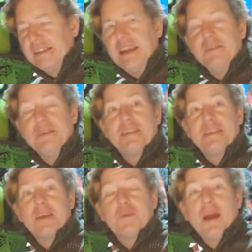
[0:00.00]
He was
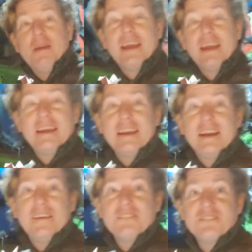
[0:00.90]
like wearing it,
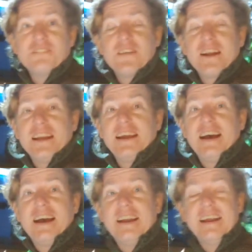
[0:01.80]
when he
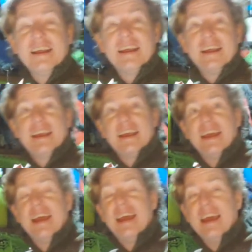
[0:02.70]
died.
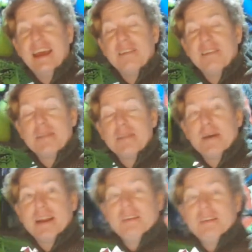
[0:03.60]
And when the
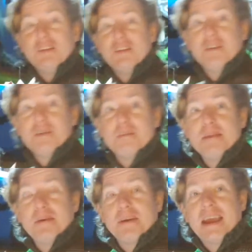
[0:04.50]
body retrieval
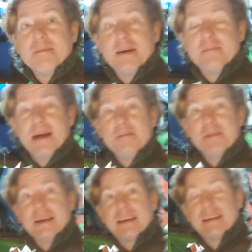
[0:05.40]
people came up, I'm
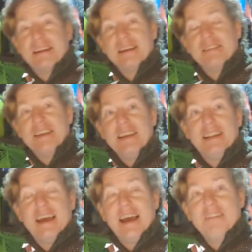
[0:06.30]
like, does he need
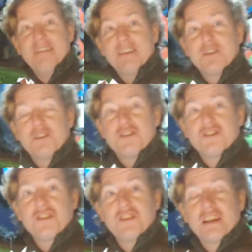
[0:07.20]
to have
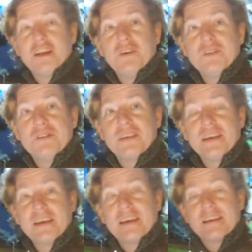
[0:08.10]
his clothes?
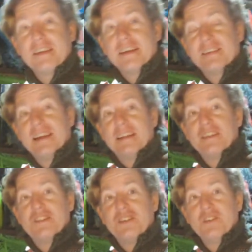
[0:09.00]
Because I'll take the
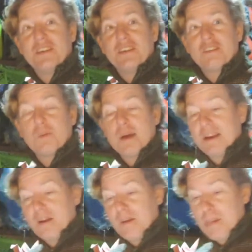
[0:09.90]
shoes and
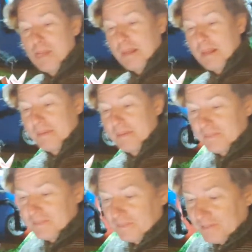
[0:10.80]
sweater.
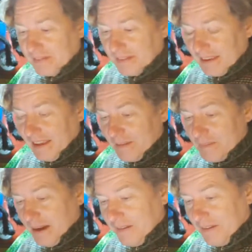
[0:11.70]
And the
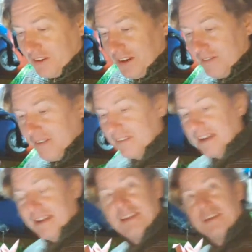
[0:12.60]
body retrieval's
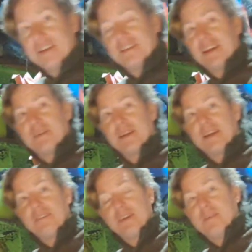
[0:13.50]
like, you can take
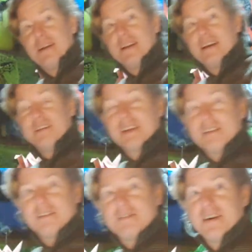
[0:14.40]
whatever you want. I don't give
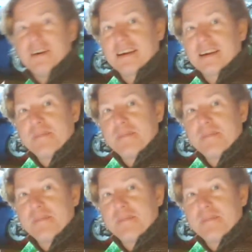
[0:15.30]
a fuck.